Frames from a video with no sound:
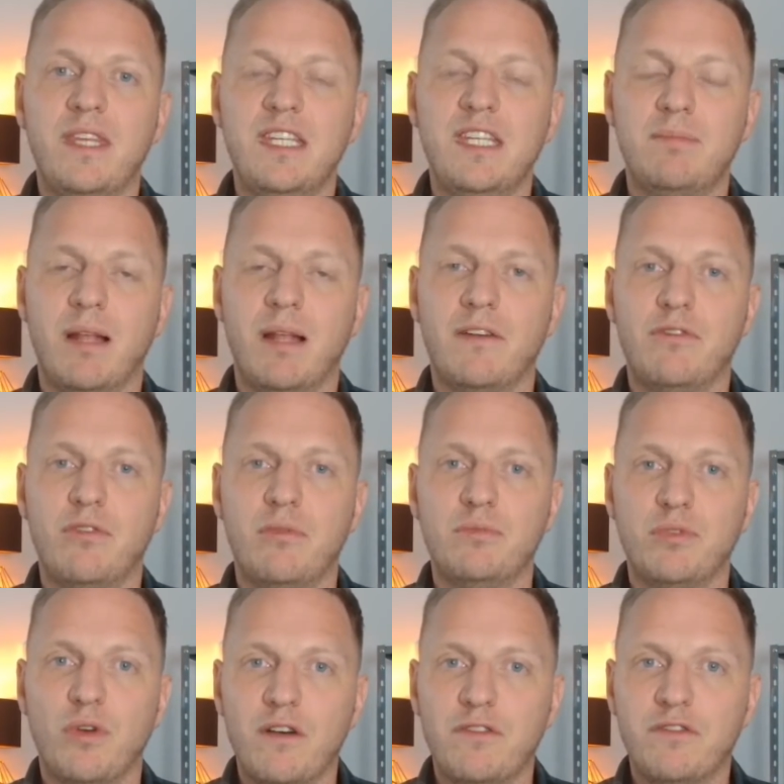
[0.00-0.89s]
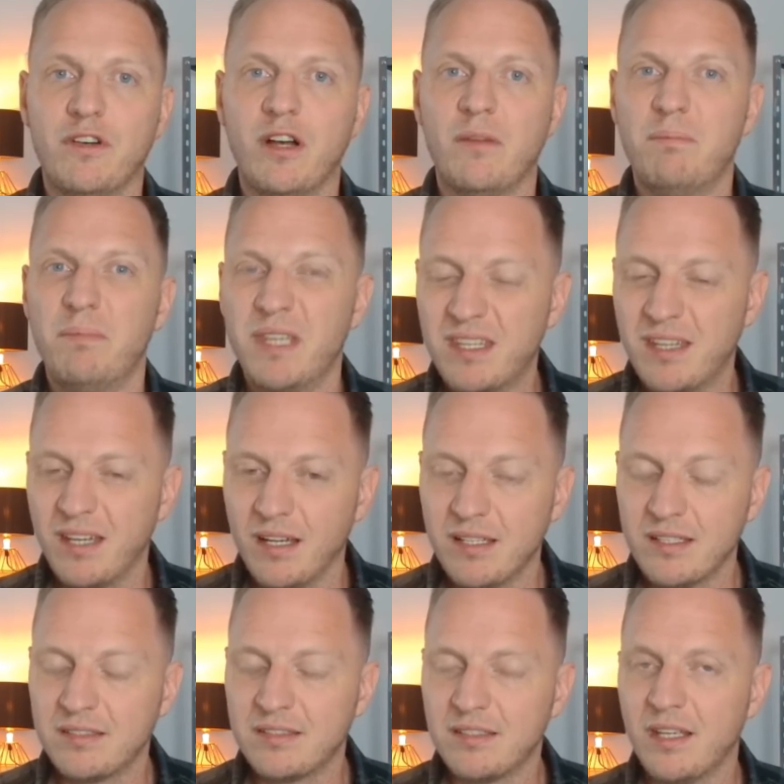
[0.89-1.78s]
these platforms offer.
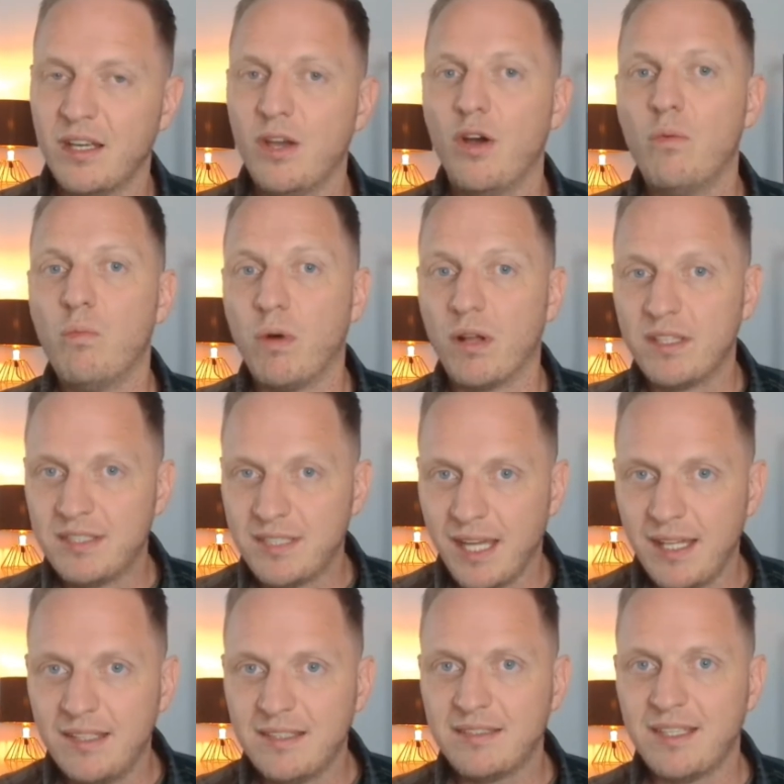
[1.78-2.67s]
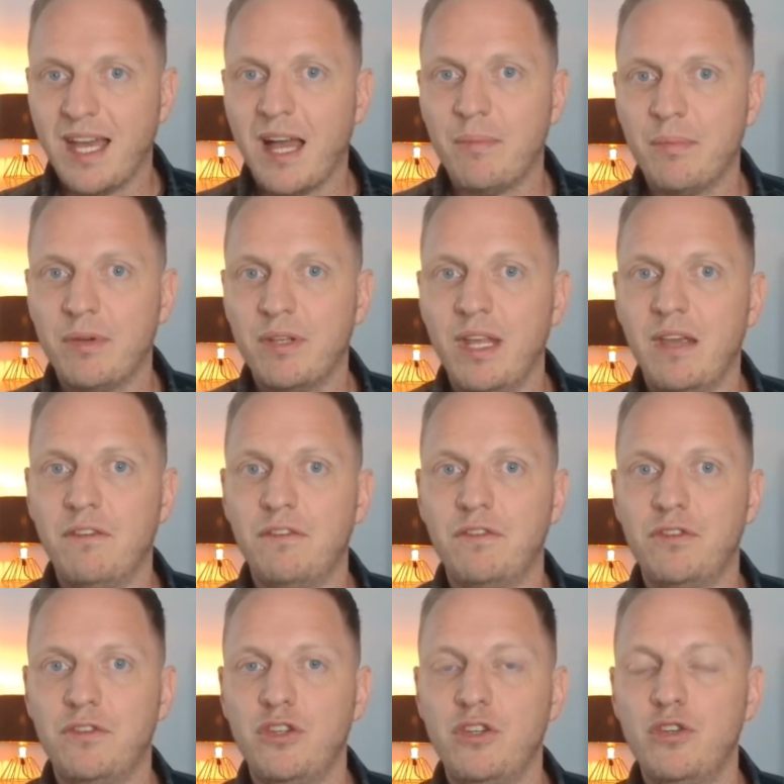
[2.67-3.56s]
Because what tends to happen
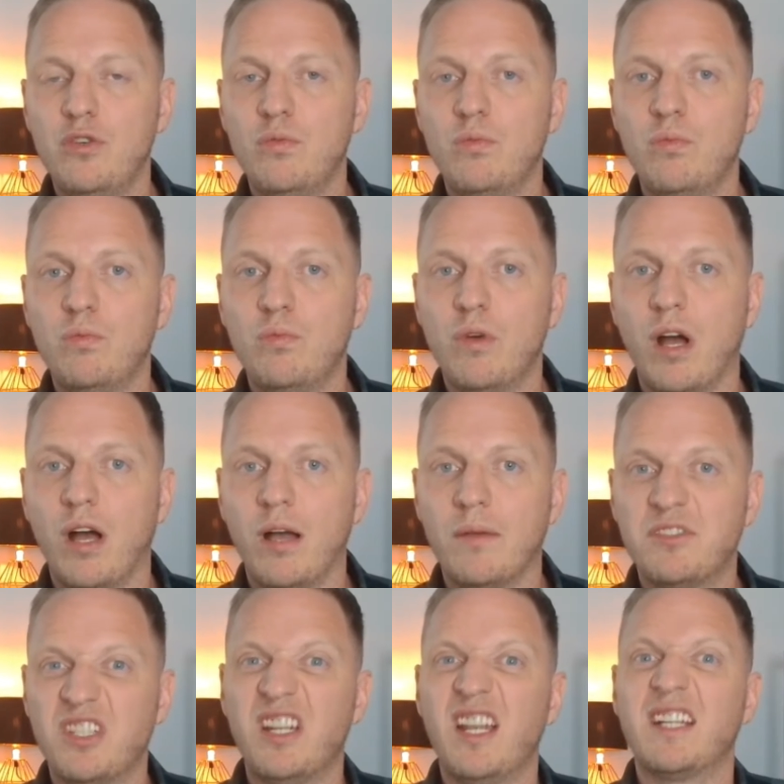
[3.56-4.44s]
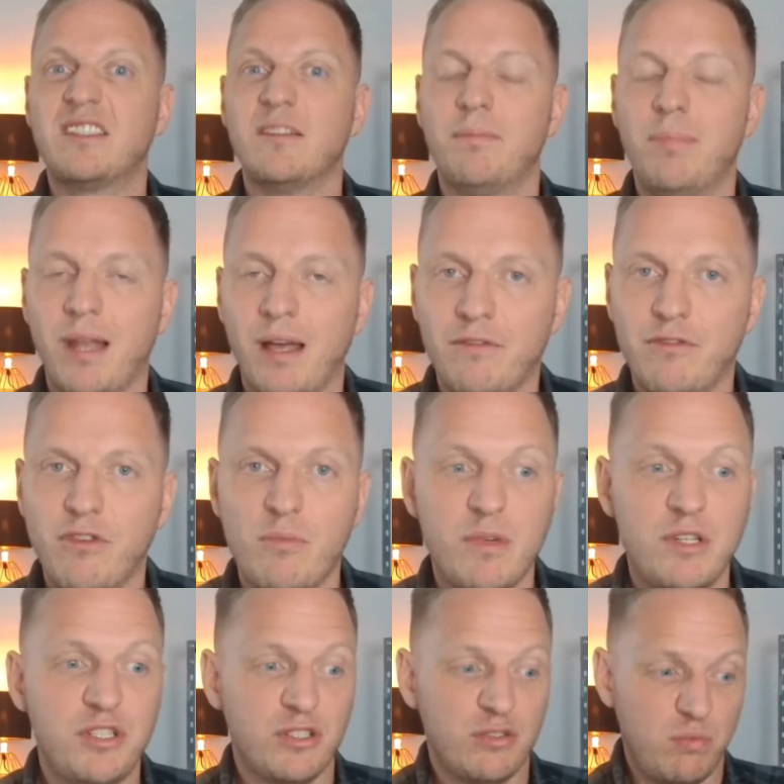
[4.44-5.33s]
if you select a
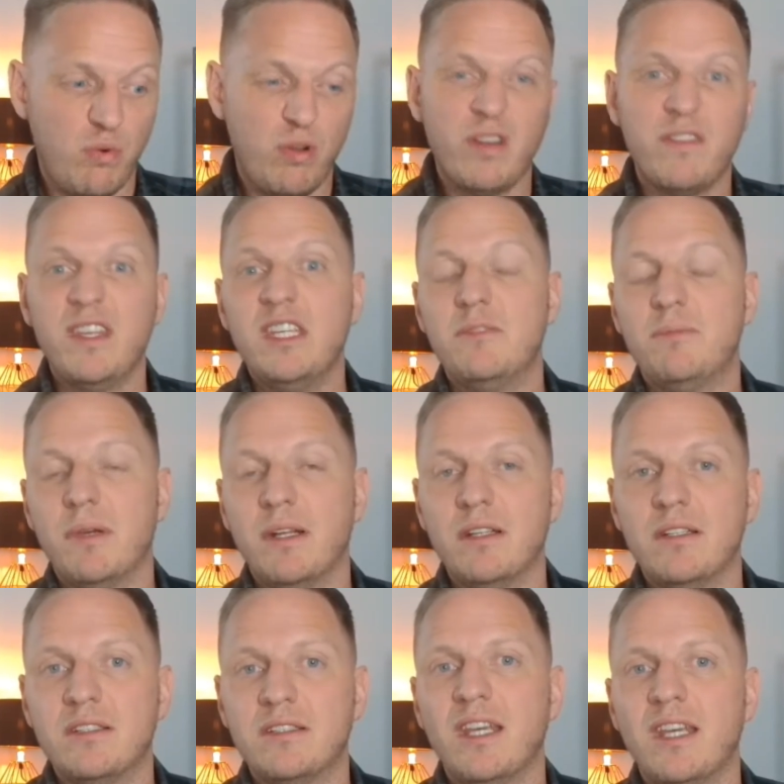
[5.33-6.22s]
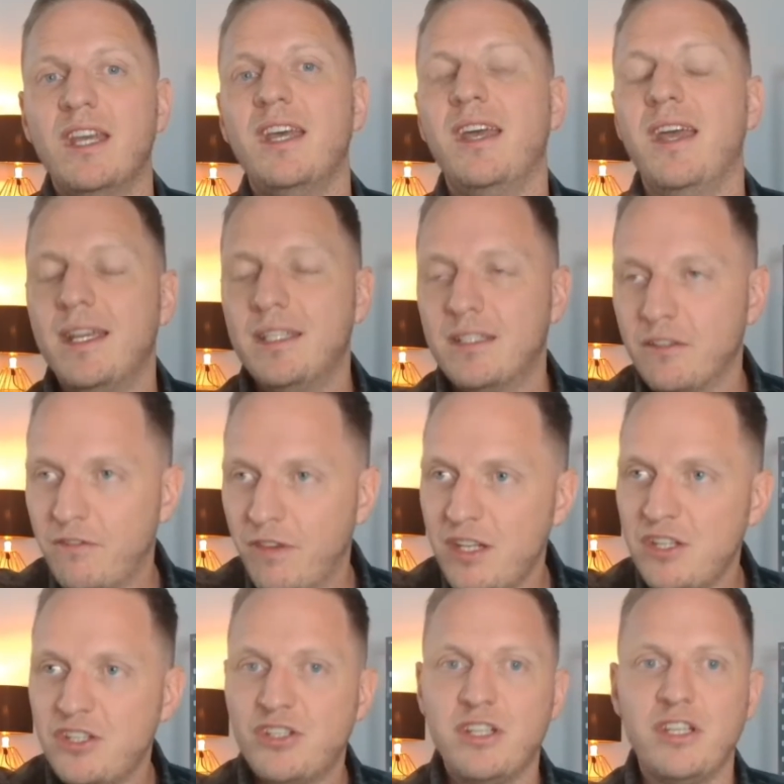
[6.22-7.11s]
platform with just one of these pillars is
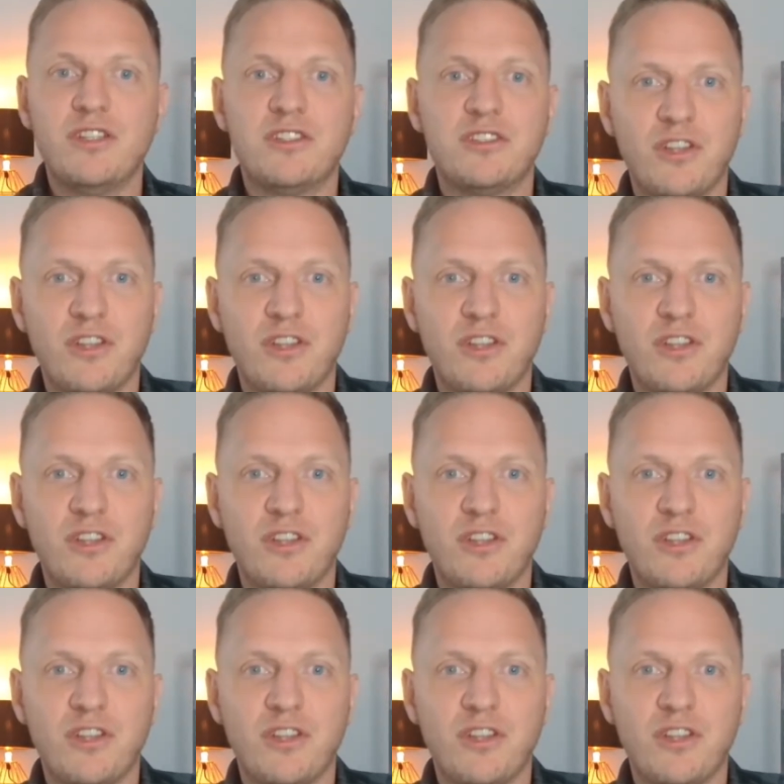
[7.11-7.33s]
eventually